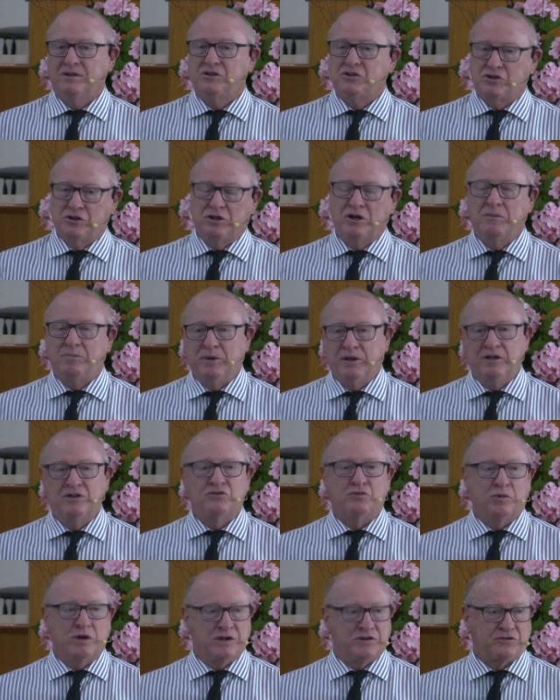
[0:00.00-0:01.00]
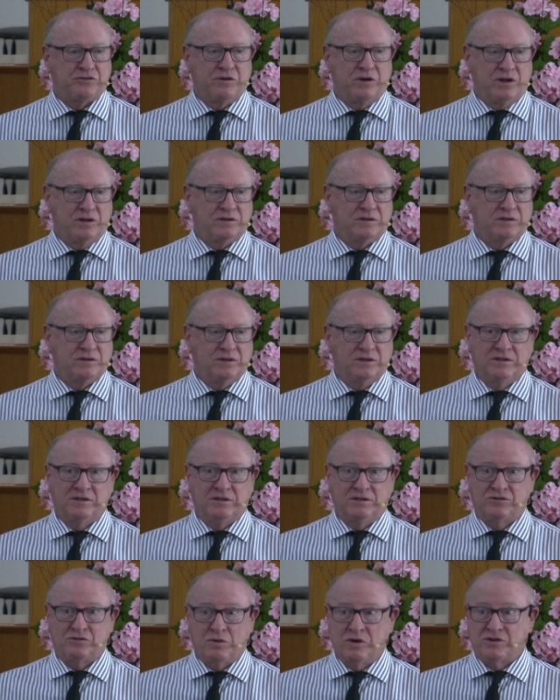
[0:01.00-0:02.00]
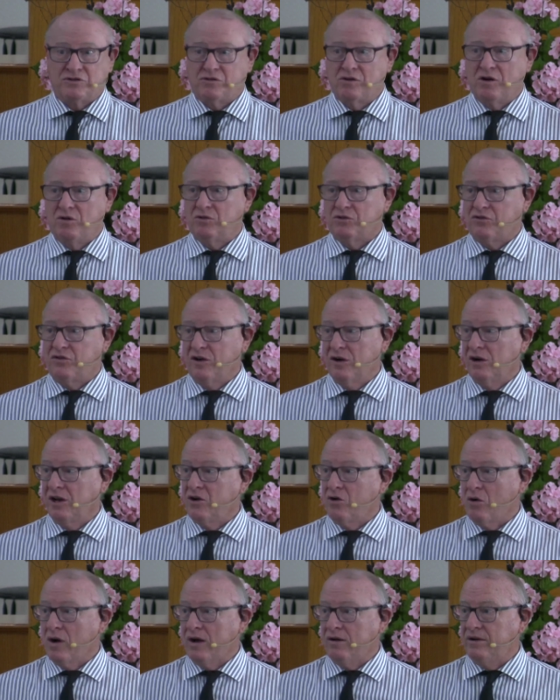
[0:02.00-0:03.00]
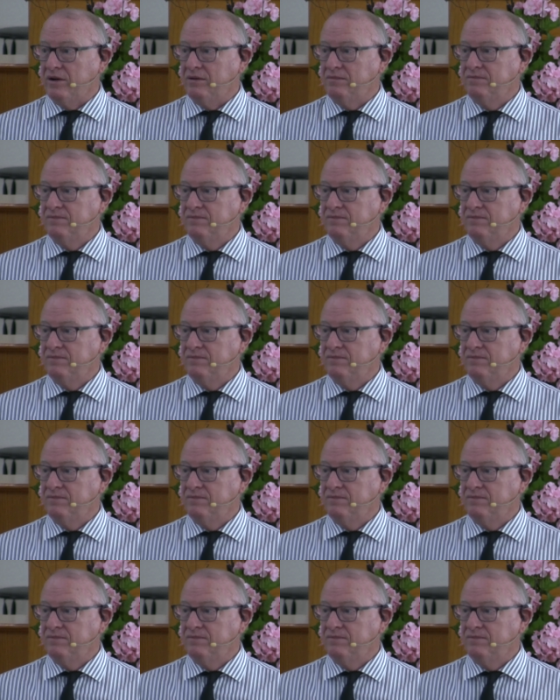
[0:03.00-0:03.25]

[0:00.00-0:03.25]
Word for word: Stood up in this restaurant. And this restaurant was fairly crowded.